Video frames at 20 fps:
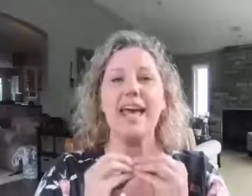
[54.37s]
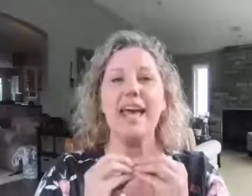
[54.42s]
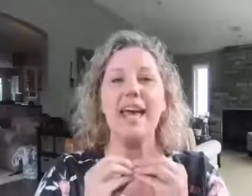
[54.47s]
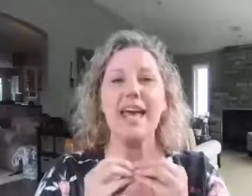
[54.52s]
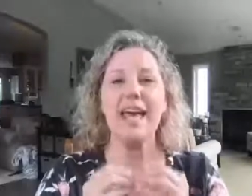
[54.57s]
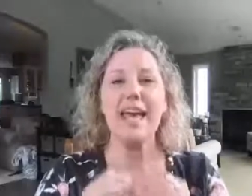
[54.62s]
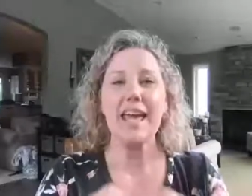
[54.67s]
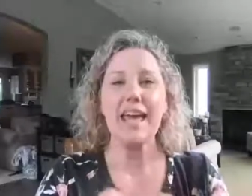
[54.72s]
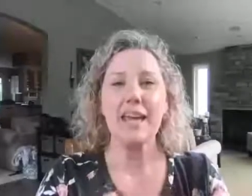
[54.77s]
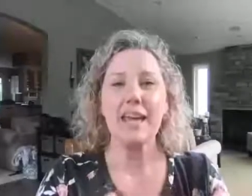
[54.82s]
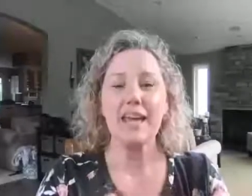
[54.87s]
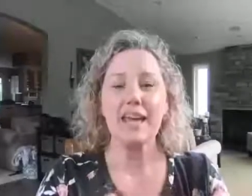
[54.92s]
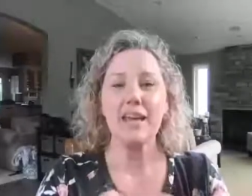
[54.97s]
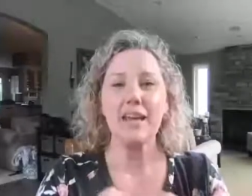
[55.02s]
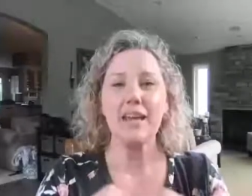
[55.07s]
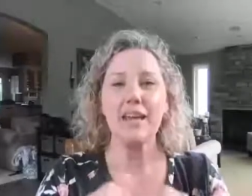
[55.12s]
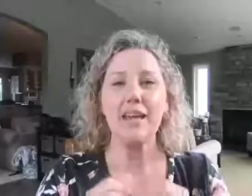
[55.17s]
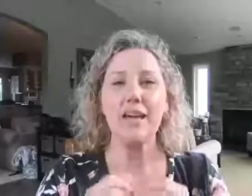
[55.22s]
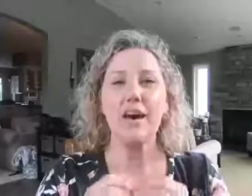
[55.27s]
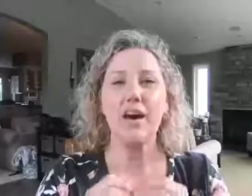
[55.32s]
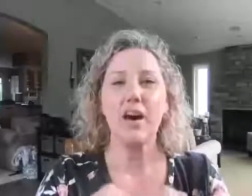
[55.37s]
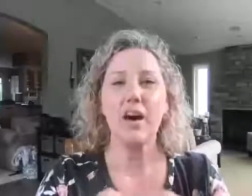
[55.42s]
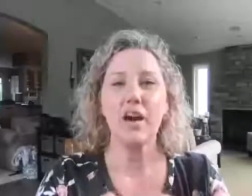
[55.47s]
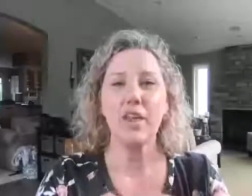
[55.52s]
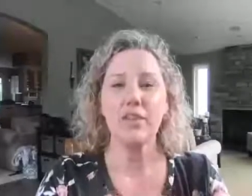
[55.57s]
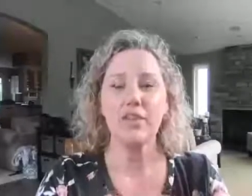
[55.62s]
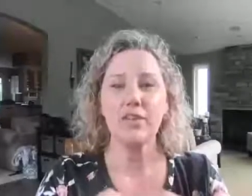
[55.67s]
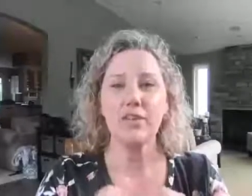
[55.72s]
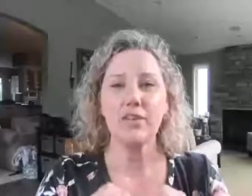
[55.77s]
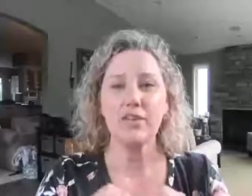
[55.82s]
any
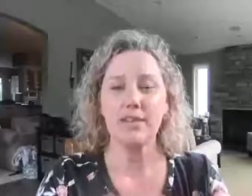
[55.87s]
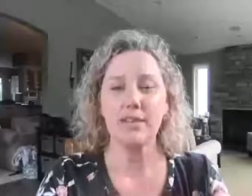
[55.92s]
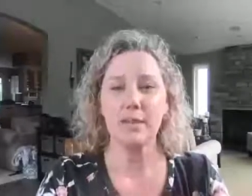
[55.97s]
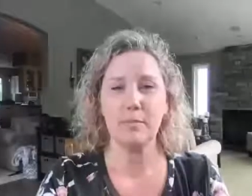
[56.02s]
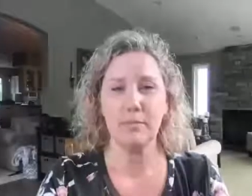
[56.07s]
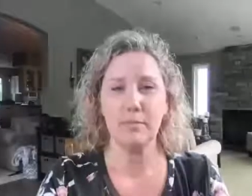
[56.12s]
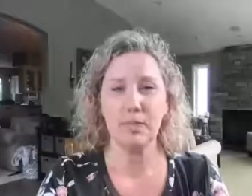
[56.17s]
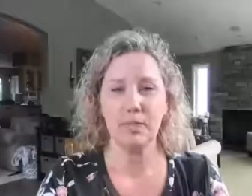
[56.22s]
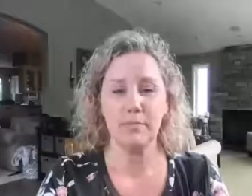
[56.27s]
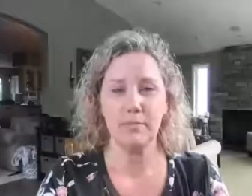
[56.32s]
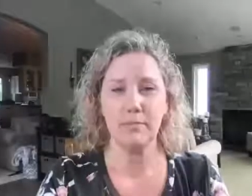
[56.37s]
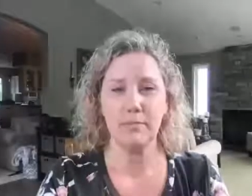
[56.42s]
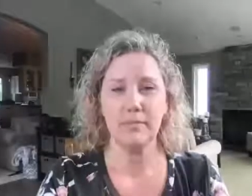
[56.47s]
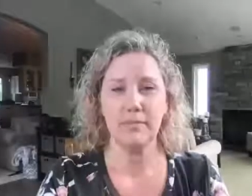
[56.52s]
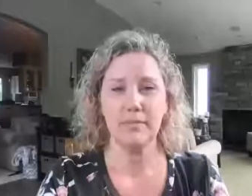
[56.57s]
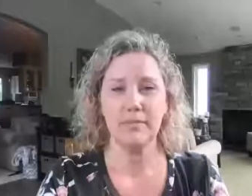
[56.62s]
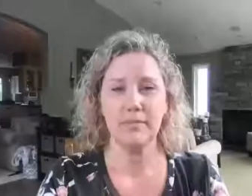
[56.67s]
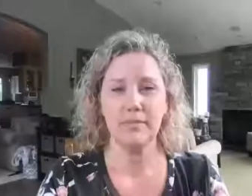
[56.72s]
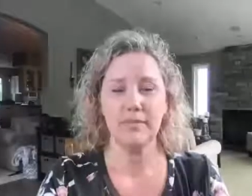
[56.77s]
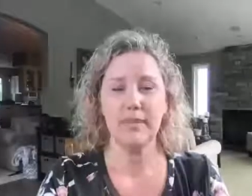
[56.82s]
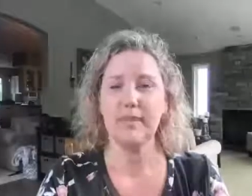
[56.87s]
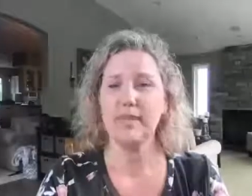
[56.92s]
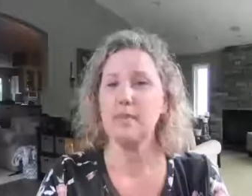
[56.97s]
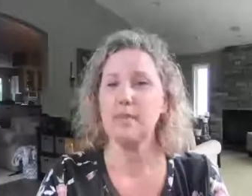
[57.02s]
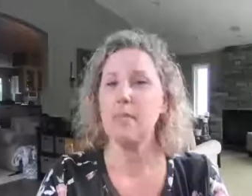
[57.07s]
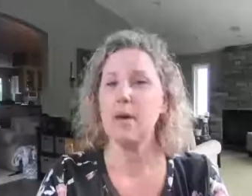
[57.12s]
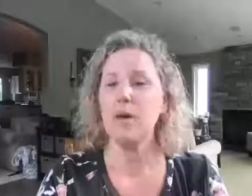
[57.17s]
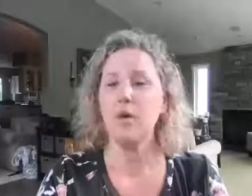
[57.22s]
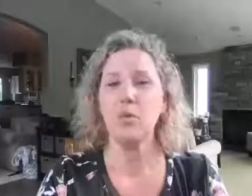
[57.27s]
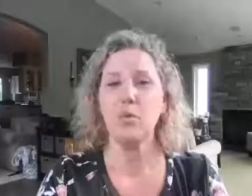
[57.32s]
other symptom, doesn't
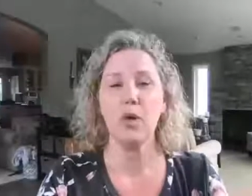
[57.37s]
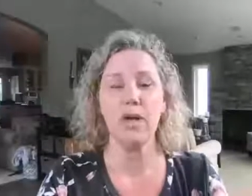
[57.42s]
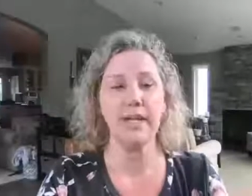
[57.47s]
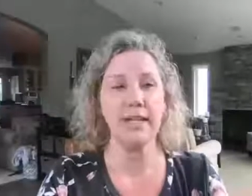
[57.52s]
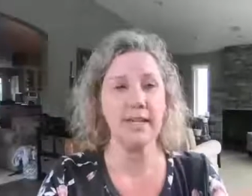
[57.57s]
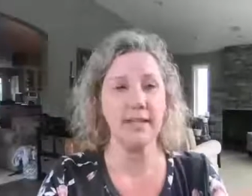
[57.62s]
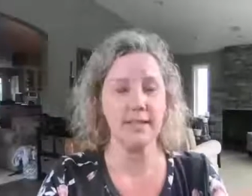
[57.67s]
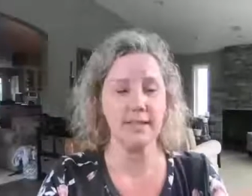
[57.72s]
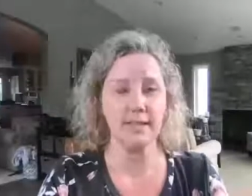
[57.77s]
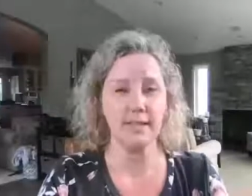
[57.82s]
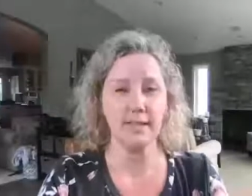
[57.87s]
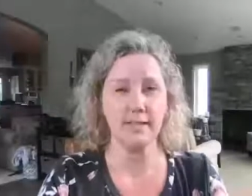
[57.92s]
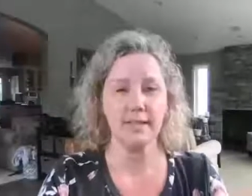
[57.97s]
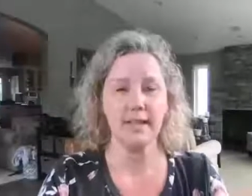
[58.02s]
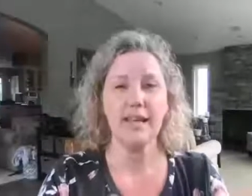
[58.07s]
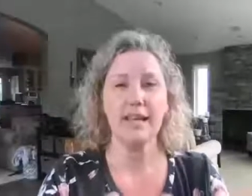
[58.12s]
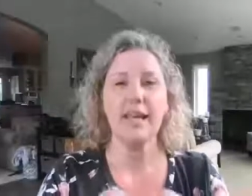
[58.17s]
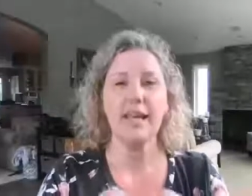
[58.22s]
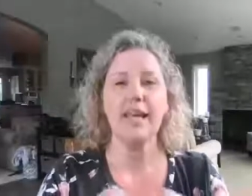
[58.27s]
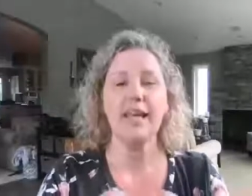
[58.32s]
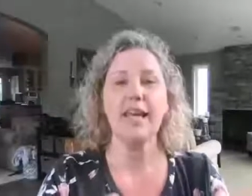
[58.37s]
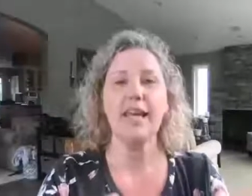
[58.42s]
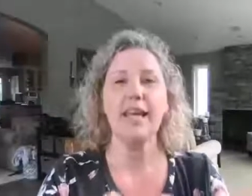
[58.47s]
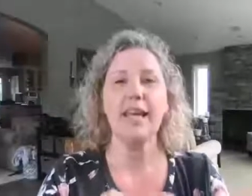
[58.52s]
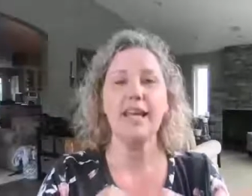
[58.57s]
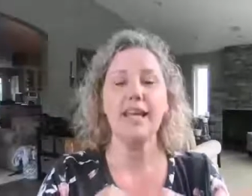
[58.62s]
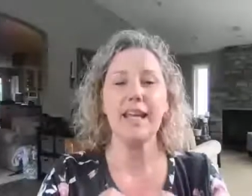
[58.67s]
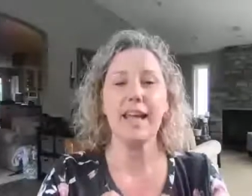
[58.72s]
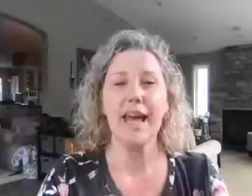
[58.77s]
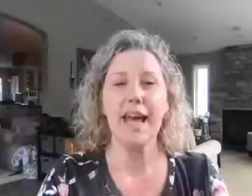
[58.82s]
matter what it is,
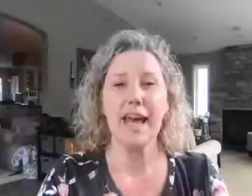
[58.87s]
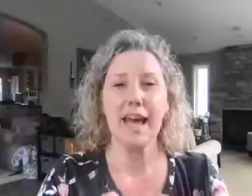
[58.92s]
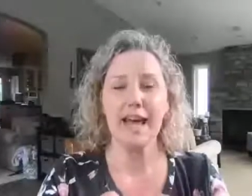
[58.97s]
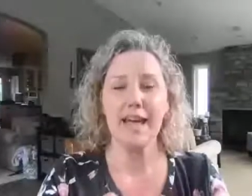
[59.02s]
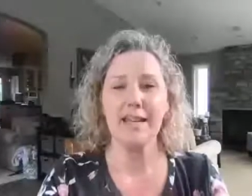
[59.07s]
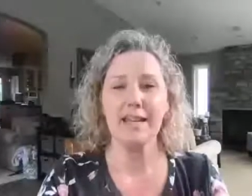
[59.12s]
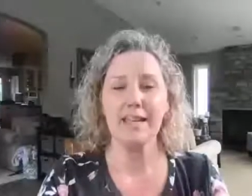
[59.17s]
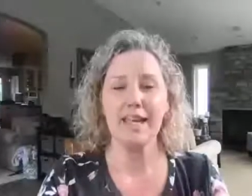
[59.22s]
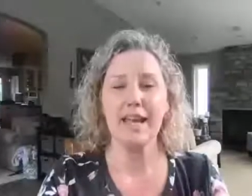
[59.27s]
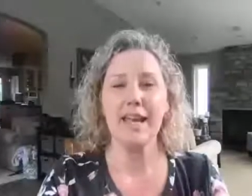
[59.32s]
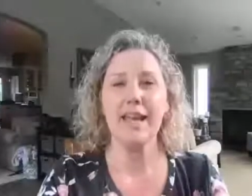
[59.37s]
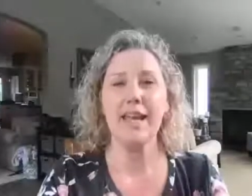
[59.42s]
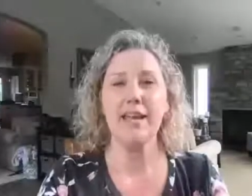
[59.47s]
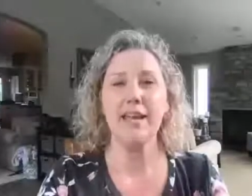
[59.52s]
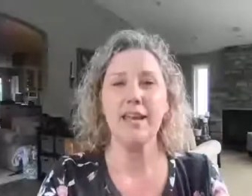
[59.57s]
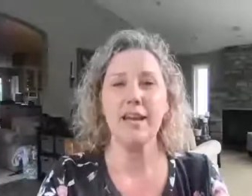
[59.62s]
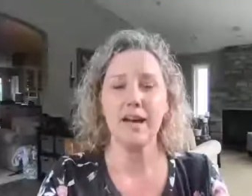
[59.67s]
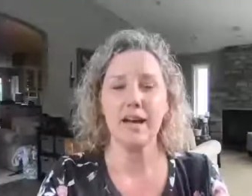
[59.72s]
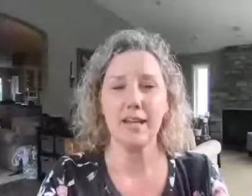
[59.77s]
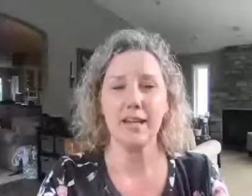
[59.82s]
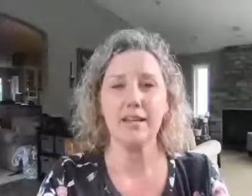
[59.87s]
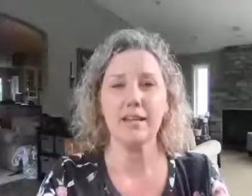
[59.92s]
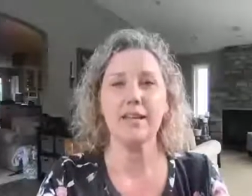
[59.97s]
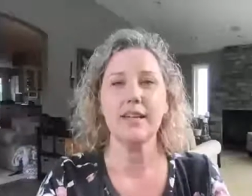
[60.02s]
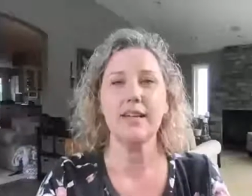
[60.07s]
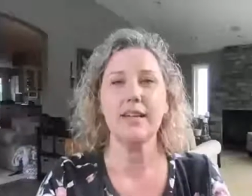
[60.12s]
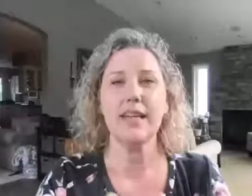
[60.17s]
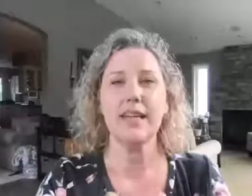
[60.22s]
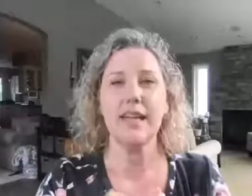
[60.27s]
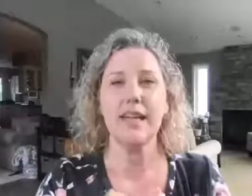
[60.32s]
it has a gut
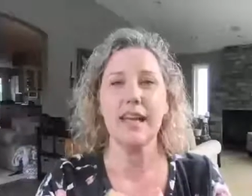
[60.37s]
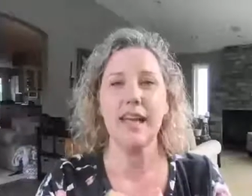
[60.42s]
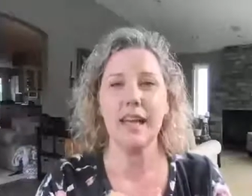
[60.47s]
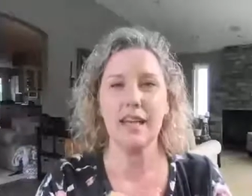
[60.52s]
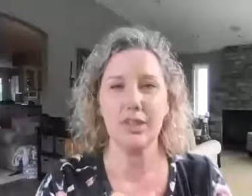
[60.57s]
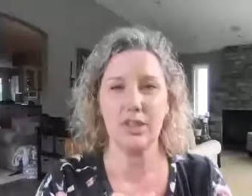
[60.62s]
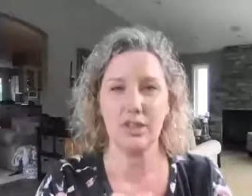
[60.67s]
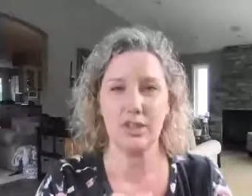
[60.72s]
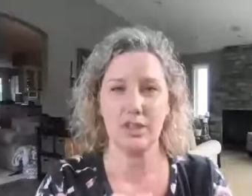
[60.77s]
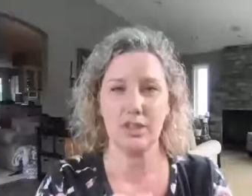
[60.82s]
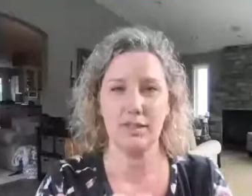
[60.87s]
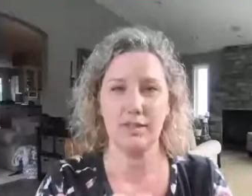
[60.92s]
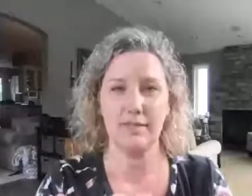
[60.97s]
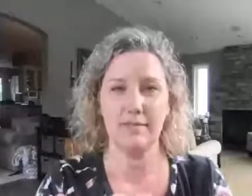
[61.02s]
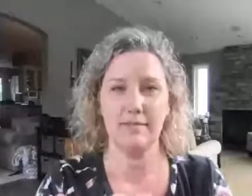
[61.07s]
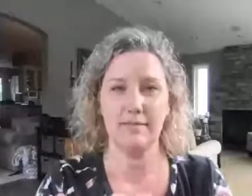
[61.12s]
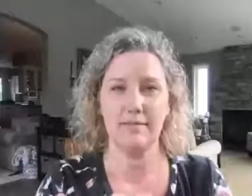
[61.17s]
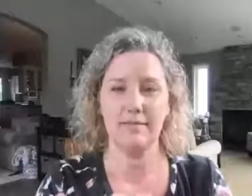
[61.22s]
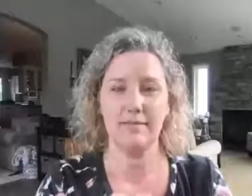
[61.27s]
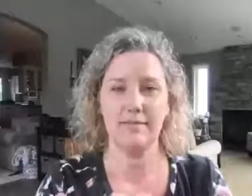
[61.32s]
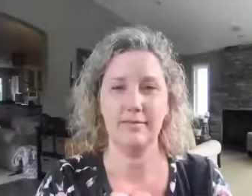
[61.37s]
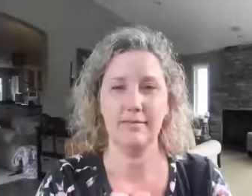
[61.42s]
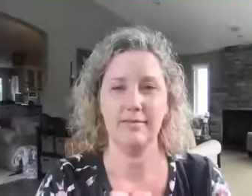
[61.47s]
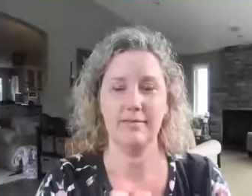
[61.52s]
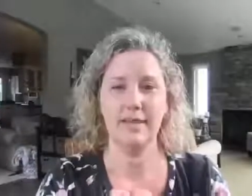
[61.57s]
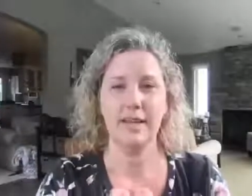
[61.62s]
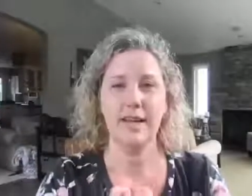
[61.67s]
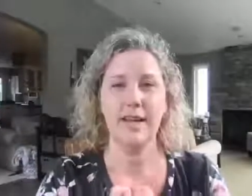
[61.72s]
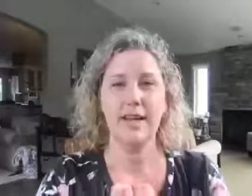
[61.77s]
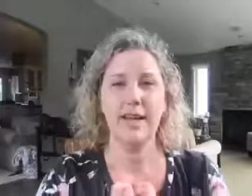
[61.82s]
connection.
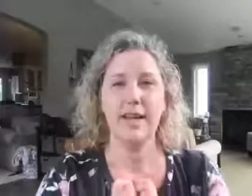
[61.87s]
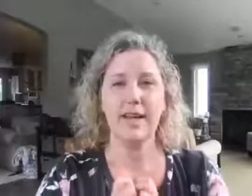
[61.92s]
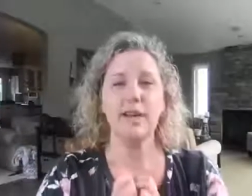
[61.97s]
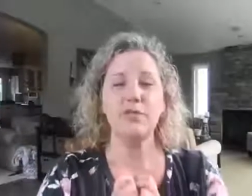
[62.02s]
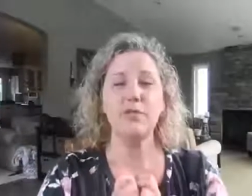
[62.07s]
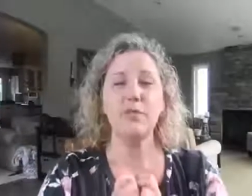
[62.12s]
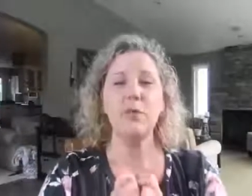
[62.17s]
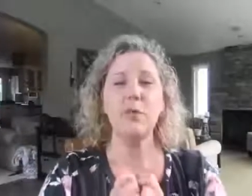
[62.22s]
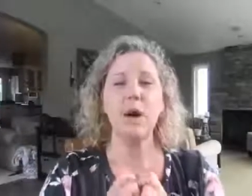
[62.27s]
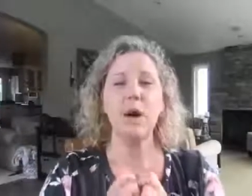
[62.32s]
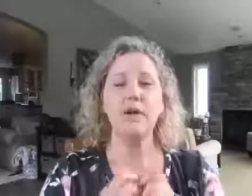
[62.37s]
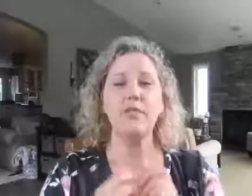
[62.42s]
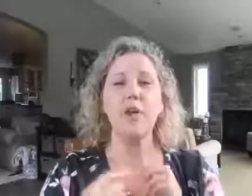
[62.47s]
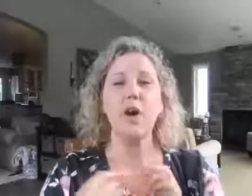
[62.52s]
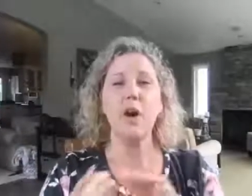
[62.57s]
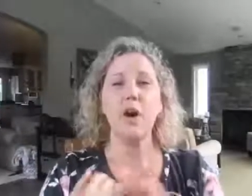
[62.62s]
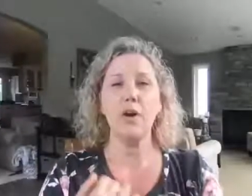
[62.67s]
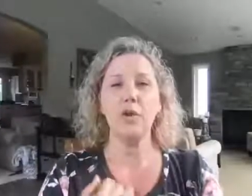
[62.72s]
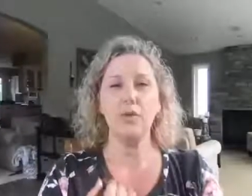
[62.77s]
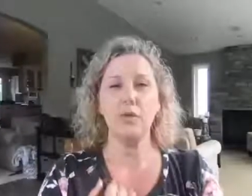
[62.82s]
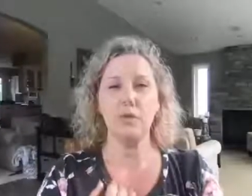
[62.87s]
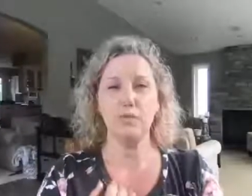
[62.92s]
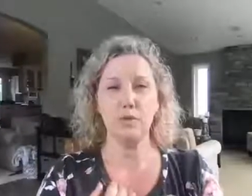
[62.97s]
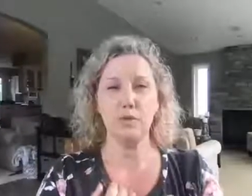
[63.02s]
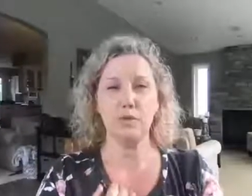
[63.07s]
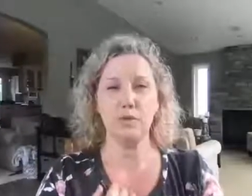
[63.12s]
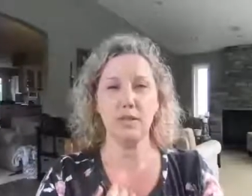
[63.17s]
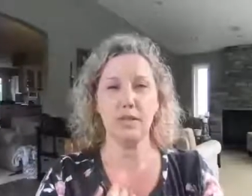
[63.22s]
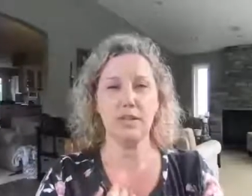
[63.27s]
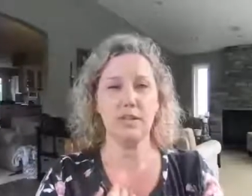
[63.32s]
If you have
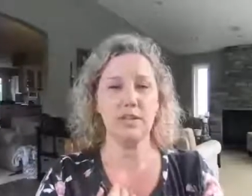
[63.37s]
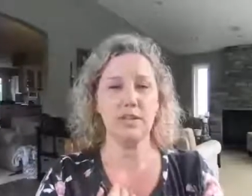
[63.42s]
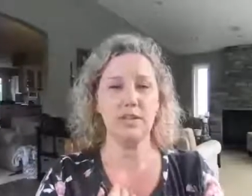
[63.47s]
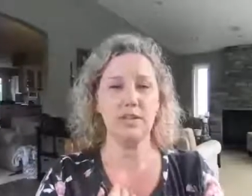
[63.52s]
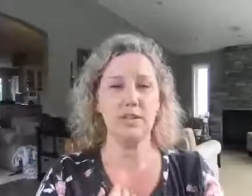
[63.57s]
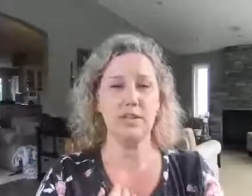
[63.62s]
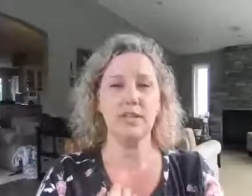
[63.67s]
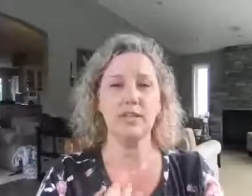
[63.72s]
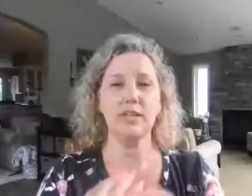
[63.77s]
autoimmune conditions,